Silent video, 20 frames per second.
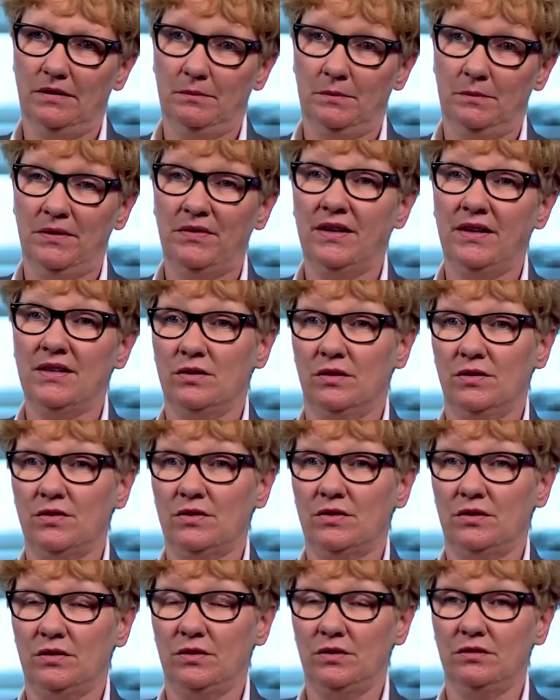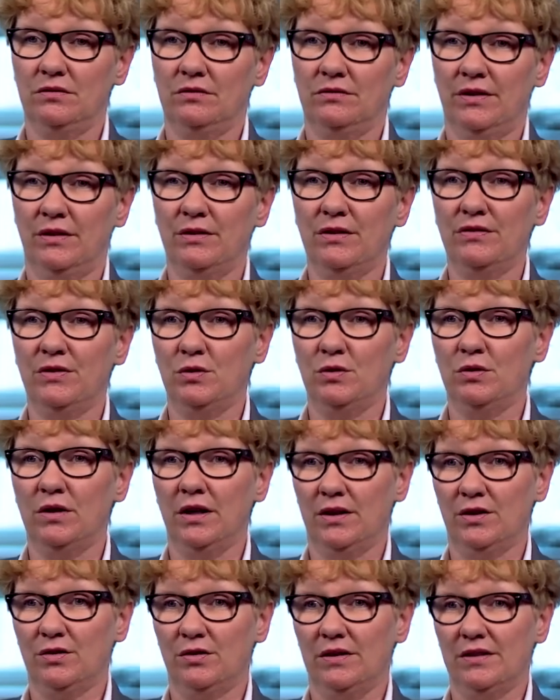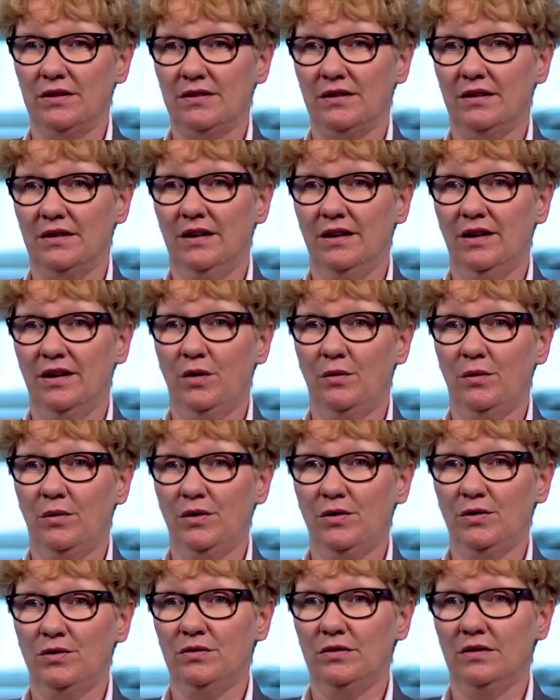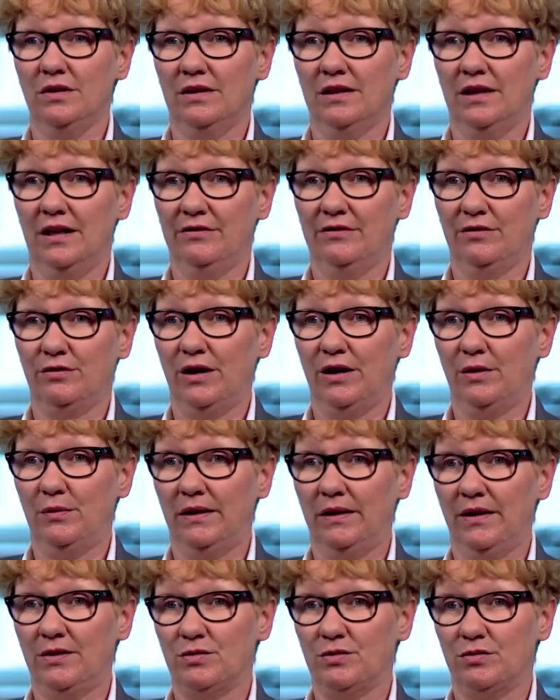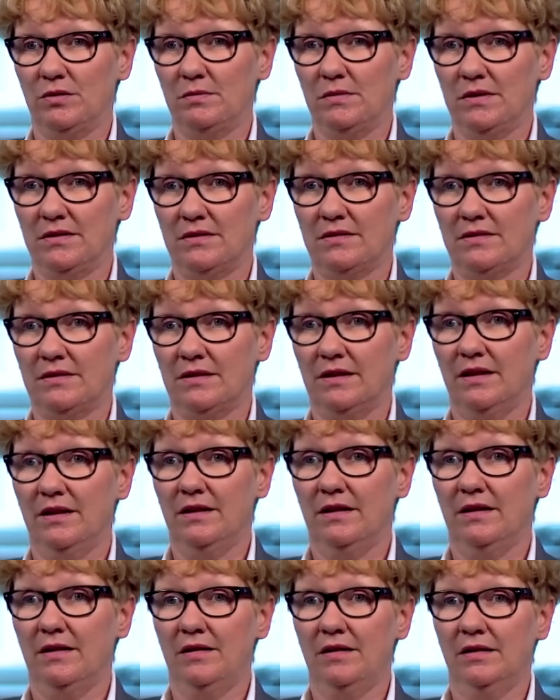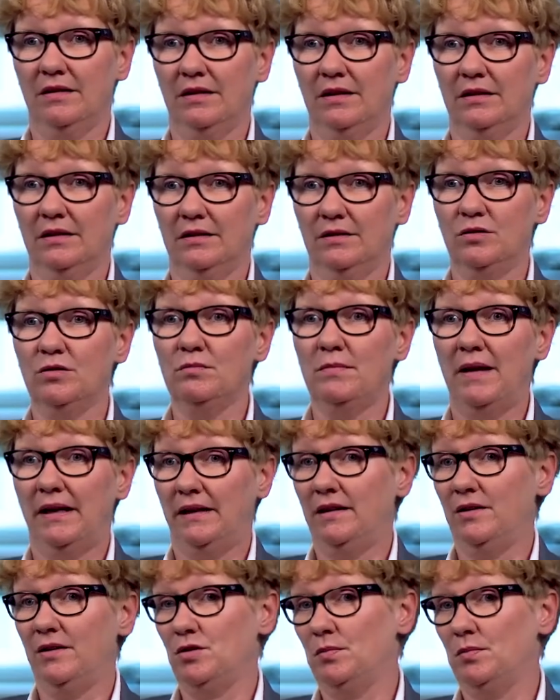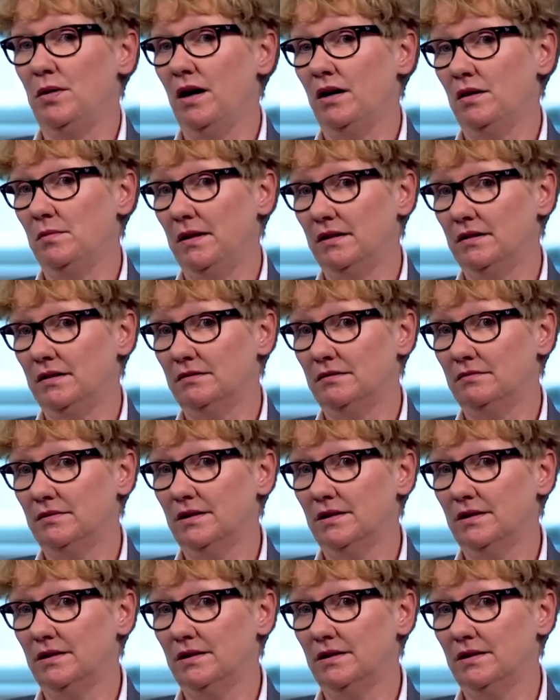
but there's also very few countries where you do not have right-wing extremists who made it into parliament.